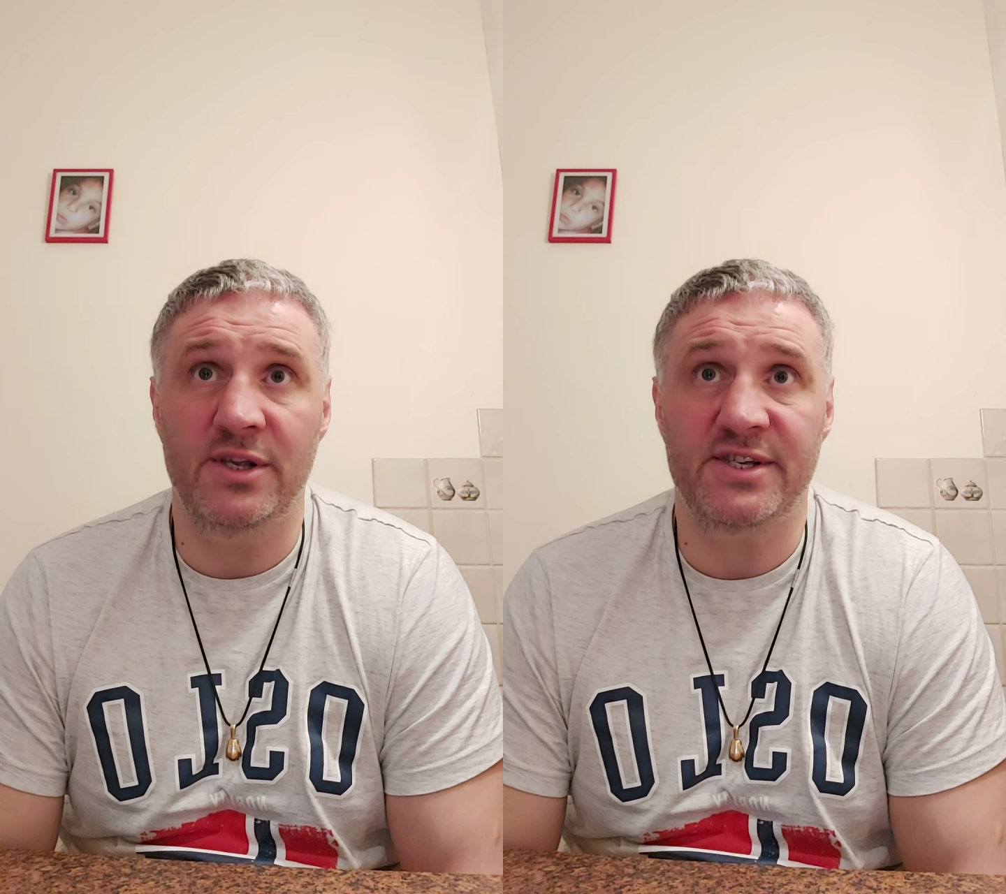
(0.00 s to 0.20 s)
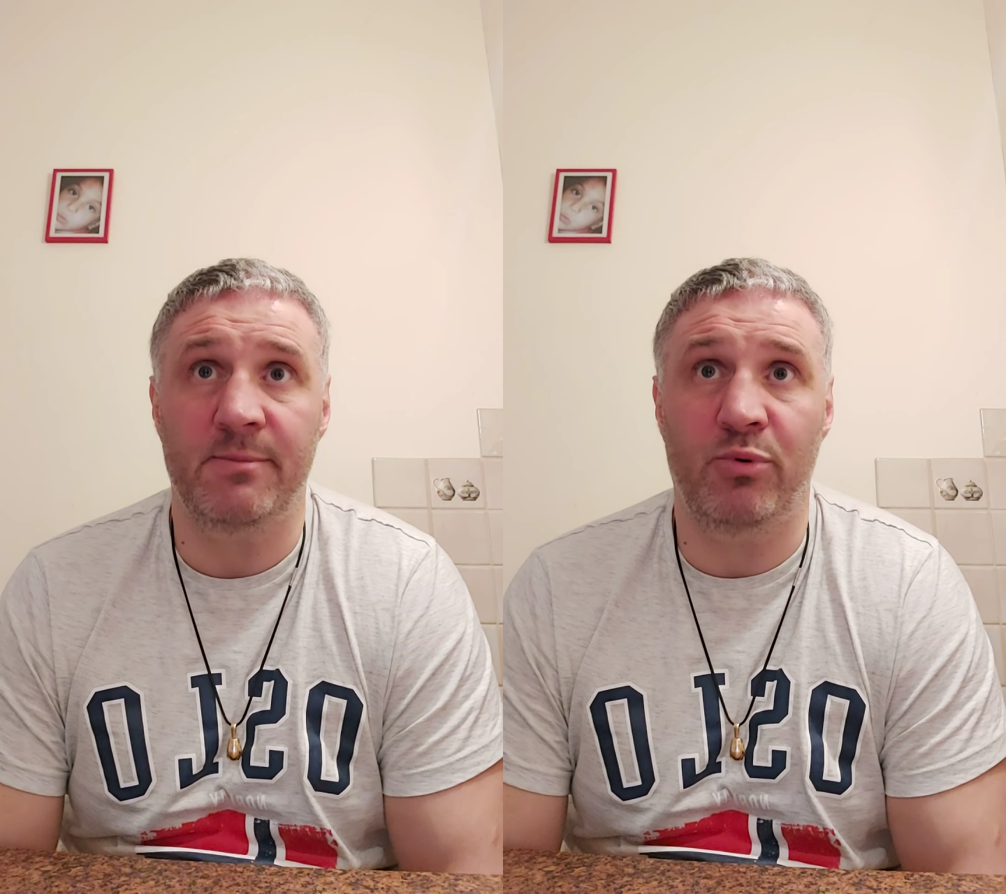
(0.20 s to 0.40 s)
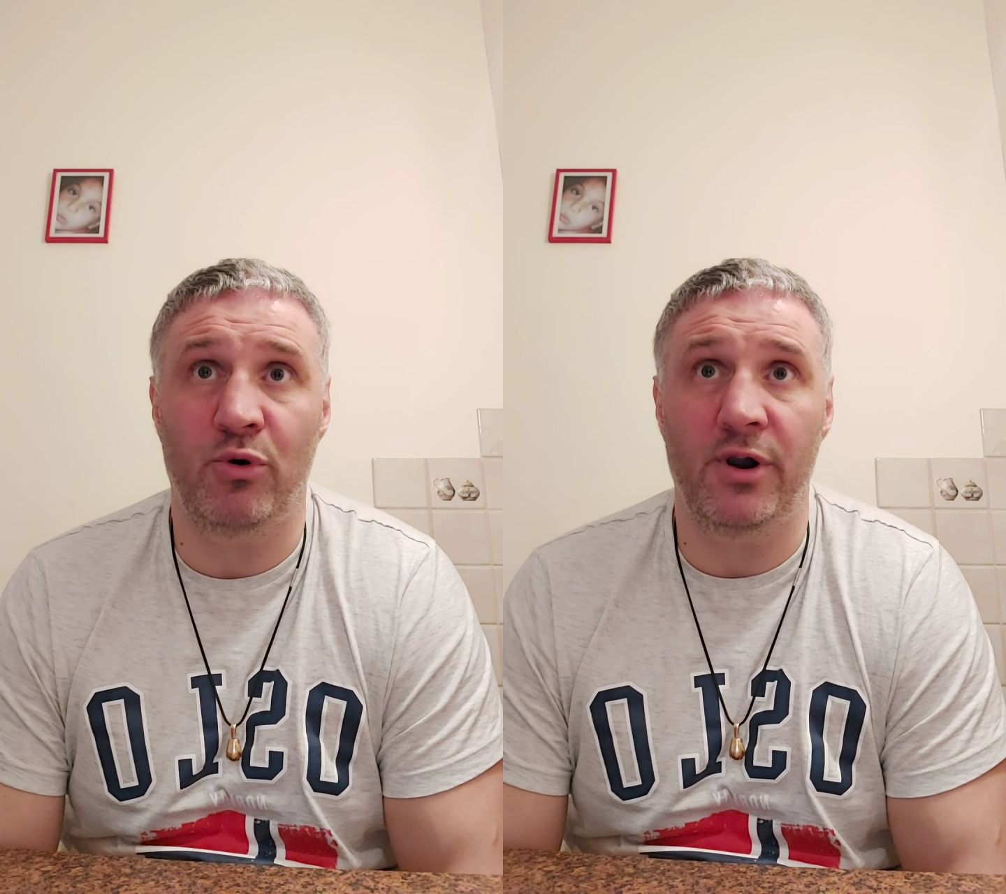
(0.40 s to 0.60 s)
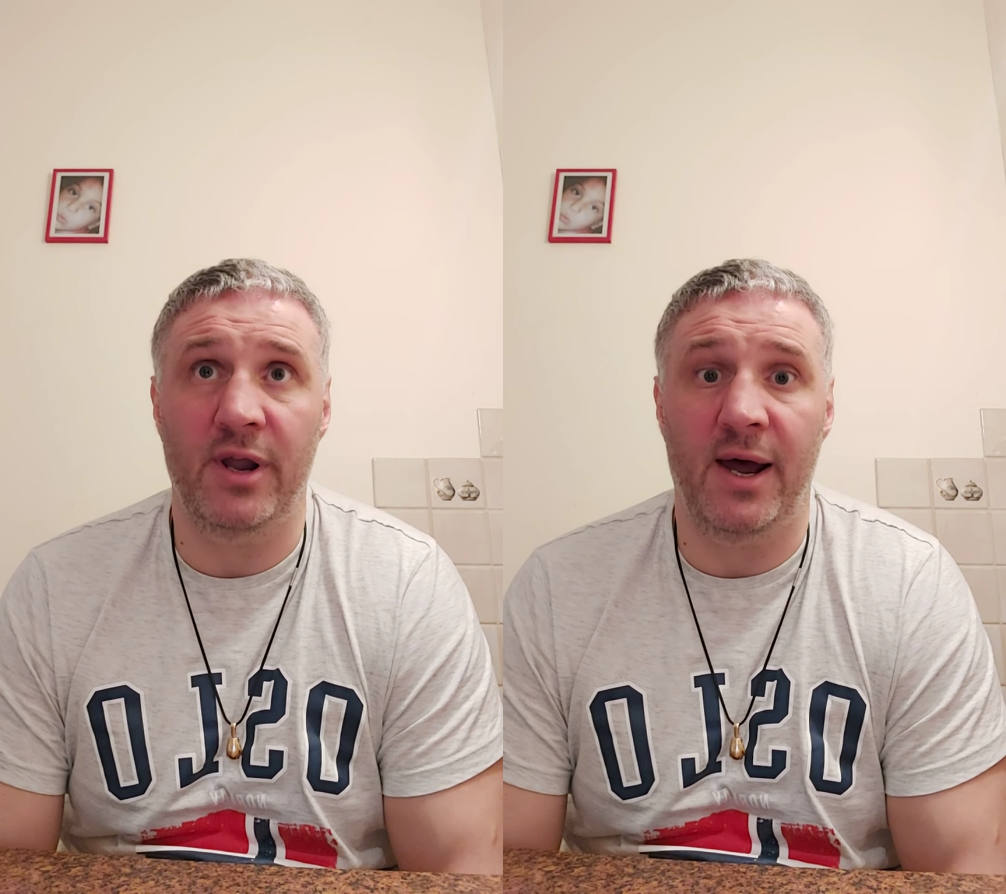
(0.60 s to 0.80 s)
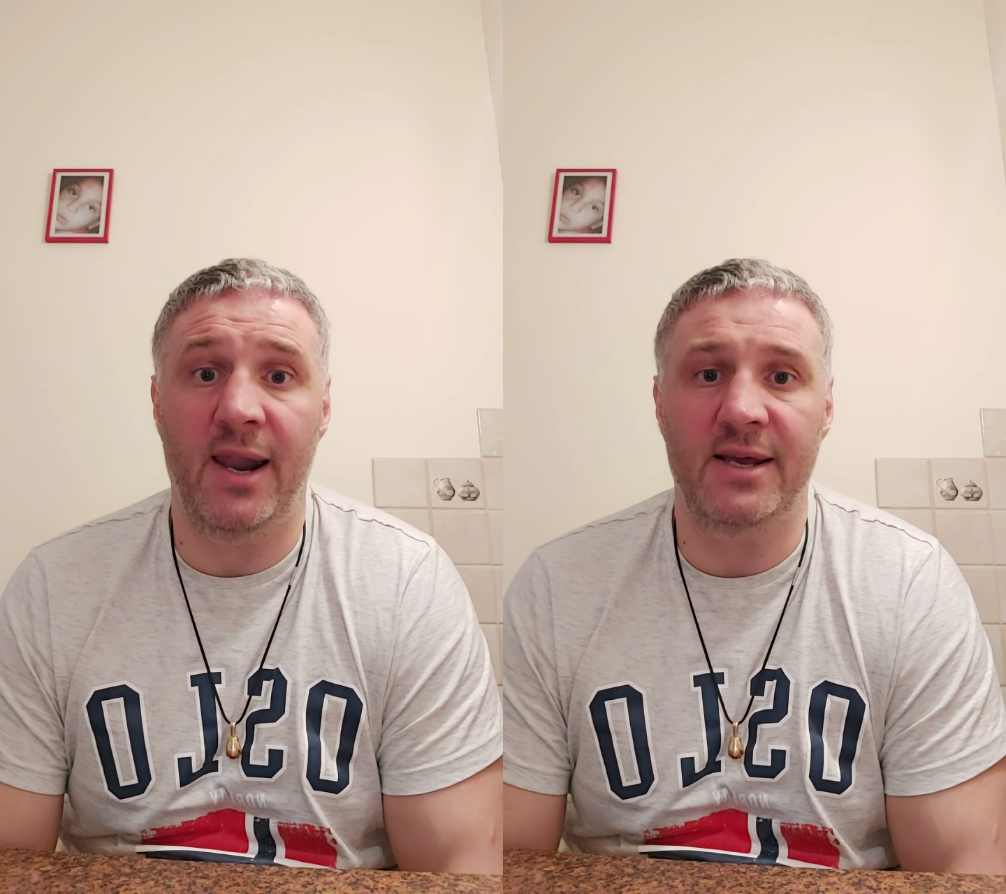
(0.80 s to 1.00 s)

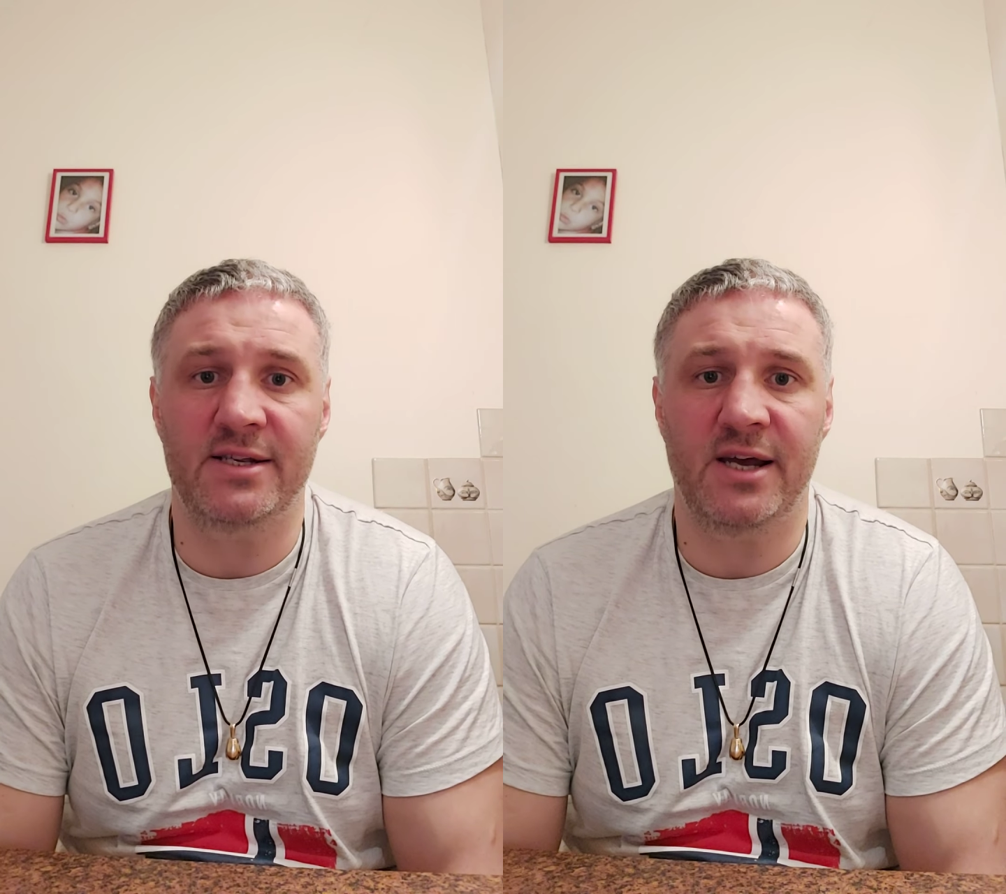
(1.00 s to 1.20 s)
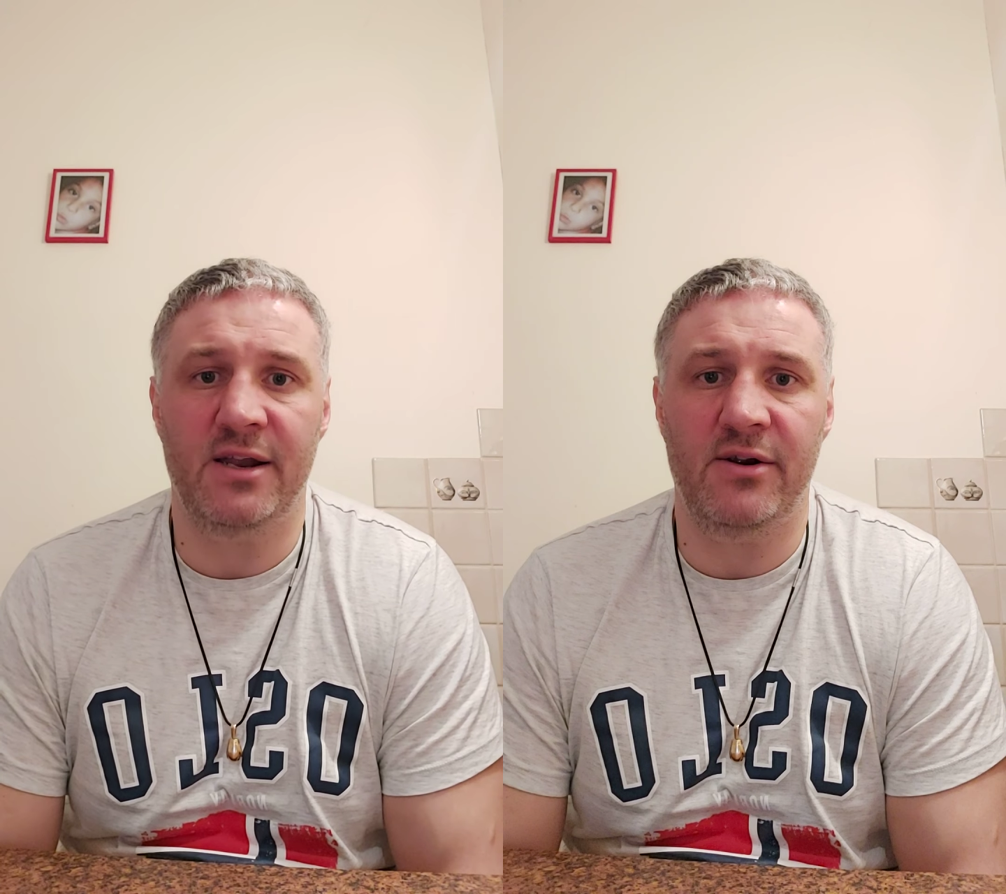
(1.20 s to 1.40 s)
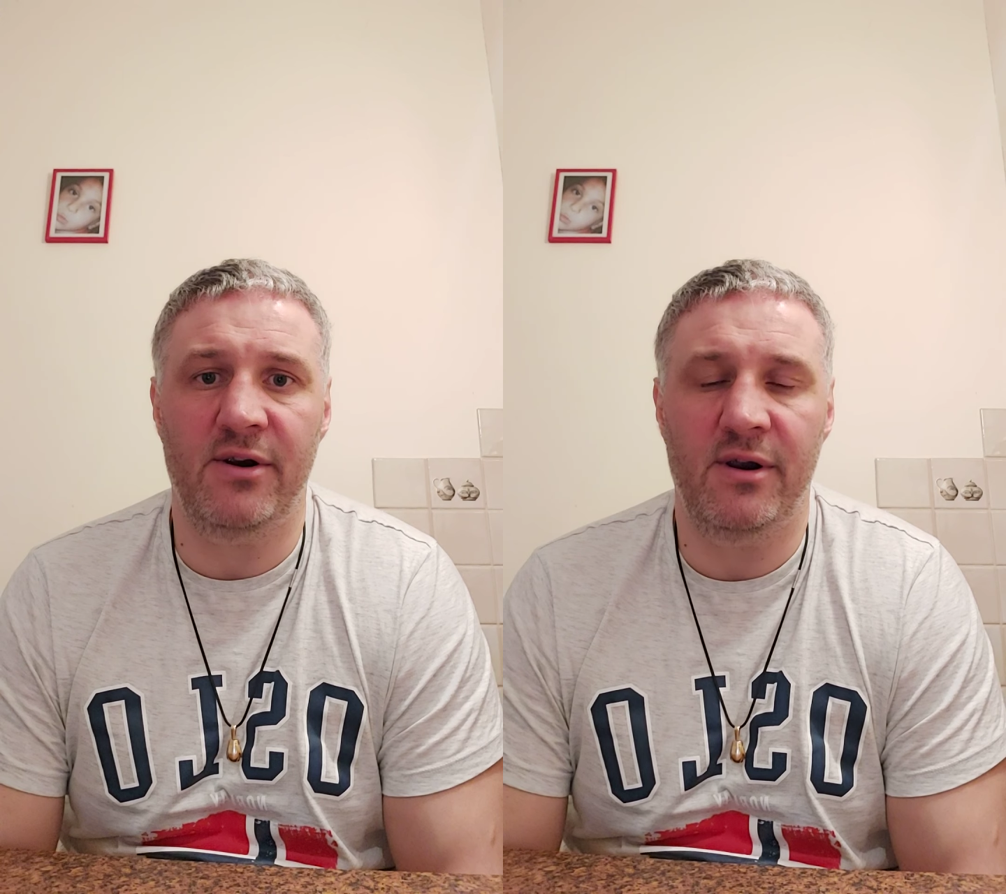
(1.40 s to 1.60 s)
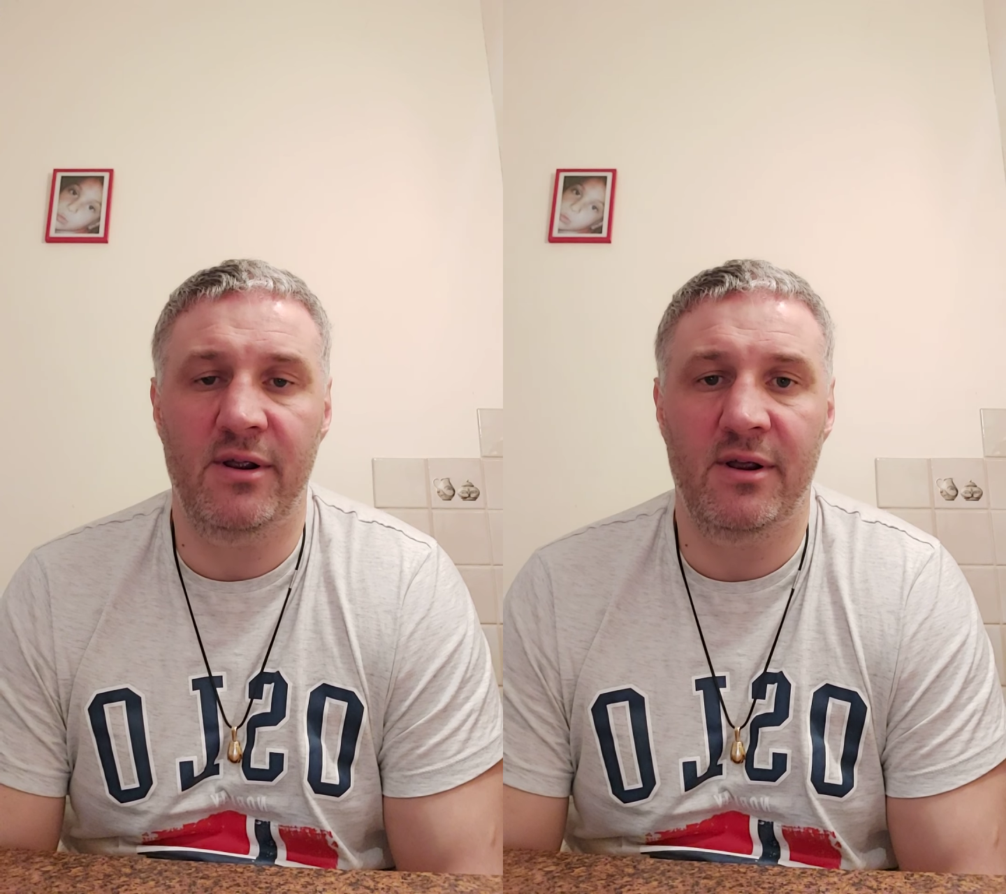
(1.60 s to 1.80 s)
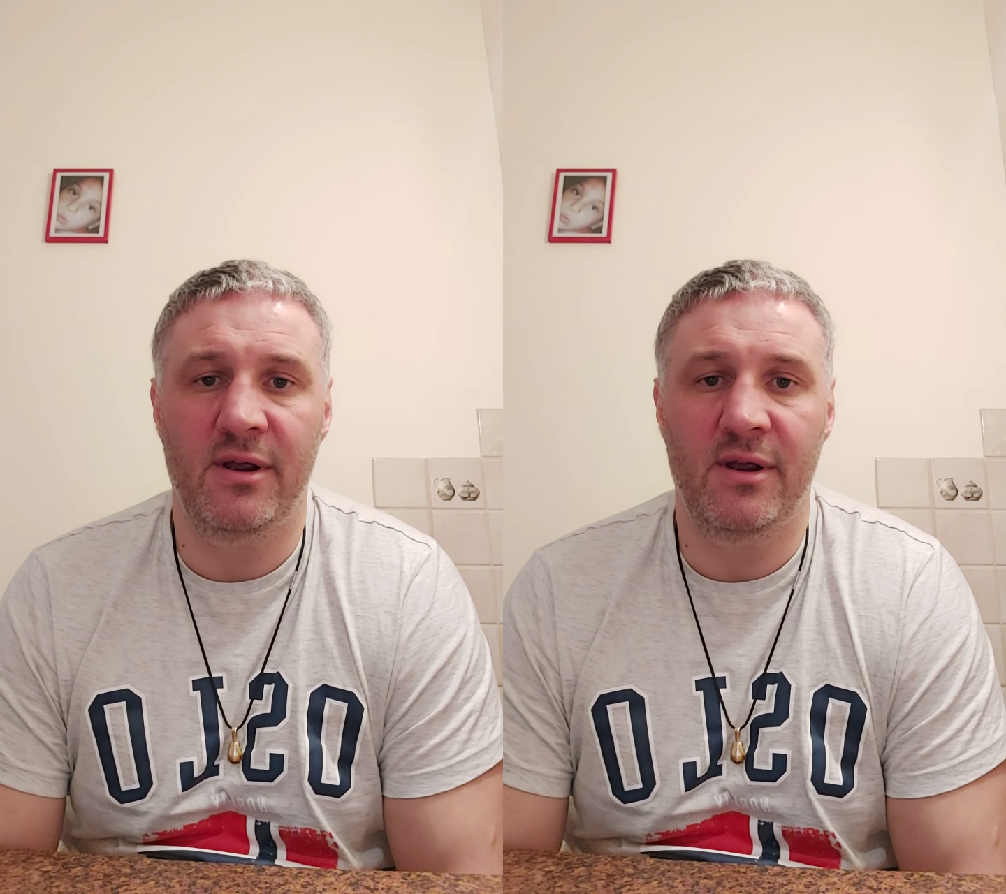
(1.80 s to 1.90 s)
support Alexander.